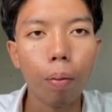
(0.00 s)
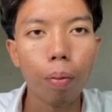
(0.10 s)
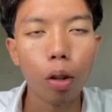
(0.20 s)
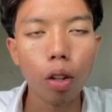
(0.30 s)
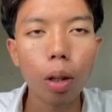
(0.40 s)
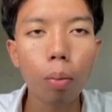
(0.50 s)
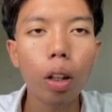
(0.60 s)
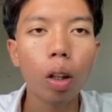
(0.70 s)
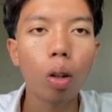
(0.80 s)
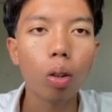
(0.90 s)
user mode
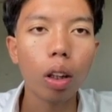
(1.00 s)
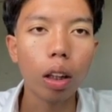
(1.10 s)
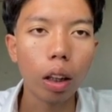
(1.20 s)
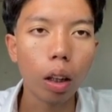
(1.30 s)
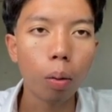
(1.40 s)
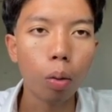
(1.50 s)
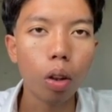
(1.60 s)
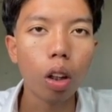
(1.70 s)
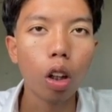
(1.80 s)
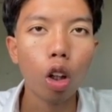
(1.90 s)
and also the kernel mode
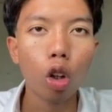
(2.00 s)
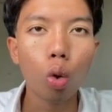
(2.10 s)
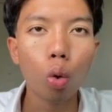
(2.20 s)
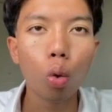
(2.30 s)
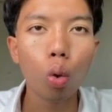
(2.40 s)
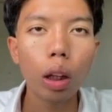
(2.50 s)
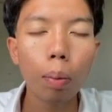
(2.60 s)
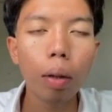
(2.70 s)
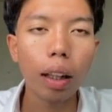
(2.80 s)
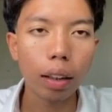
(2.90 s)
to
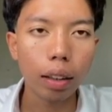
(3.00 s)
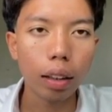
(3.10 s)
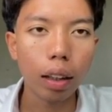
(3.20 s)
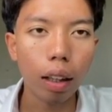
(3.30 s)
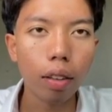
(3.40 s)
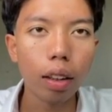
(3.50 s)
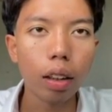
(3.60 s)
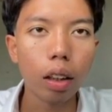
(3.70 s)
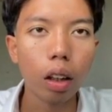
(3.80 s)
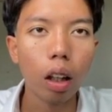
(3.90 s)
limit access levels,